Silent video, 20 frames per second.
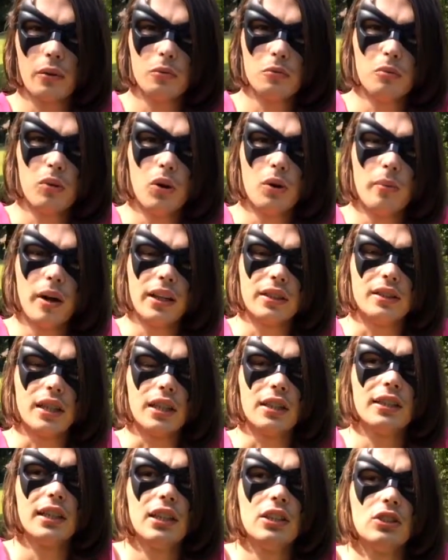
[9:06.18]
more about
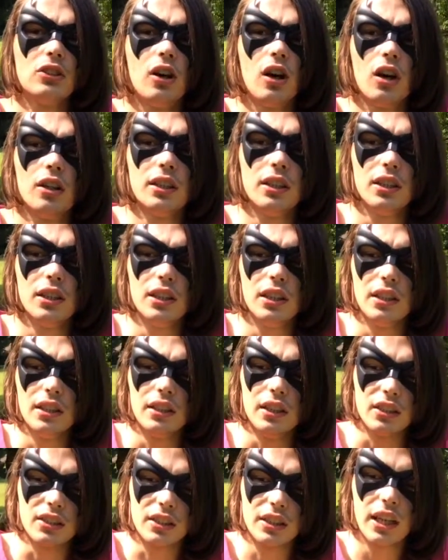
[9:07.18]
that later on.
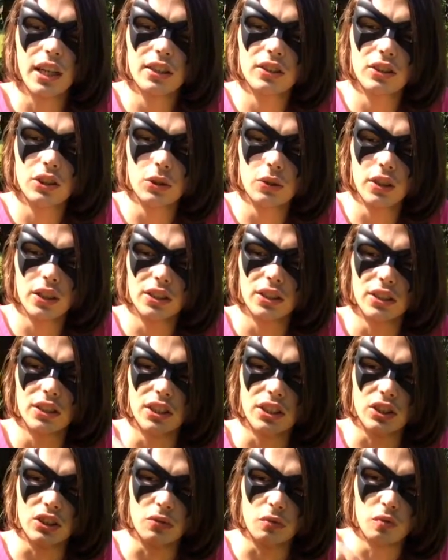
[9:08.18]
Let's get to this.
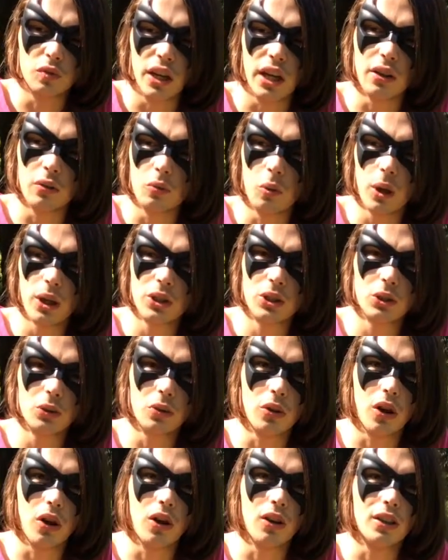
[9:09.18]
This is getting way
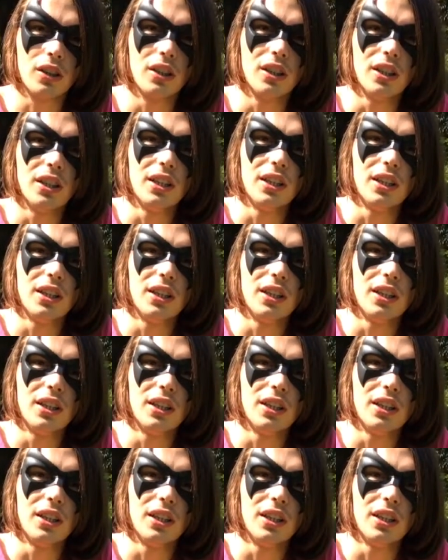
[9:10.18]
too long.